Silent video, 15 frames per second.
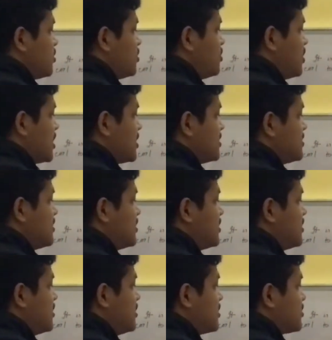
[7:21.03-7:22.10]
what is
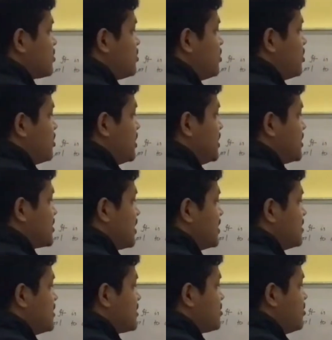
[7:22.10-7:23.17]
the core inside
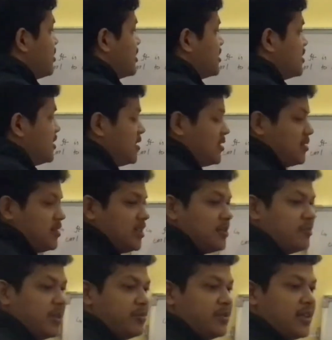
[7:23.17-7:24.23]
the coil? It
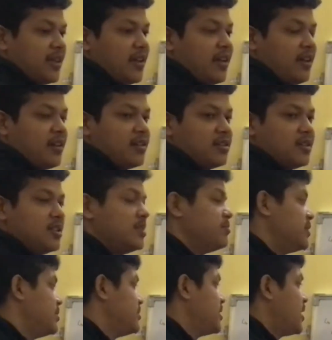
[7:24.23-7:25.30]
may be air, it
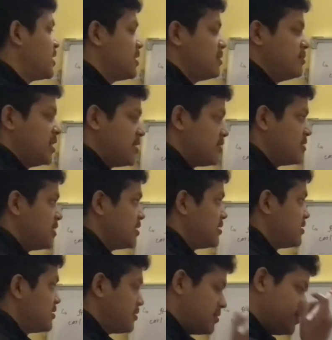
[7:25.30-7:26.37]
may be other material.
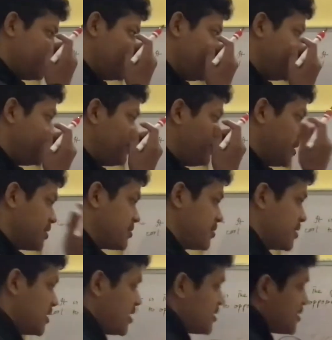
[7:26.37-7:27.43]
It depends on
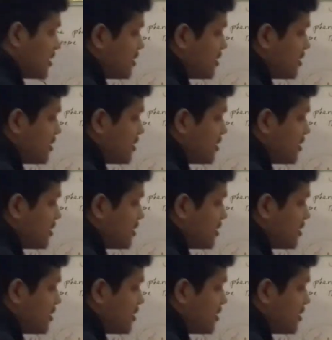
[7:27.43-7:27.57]
that.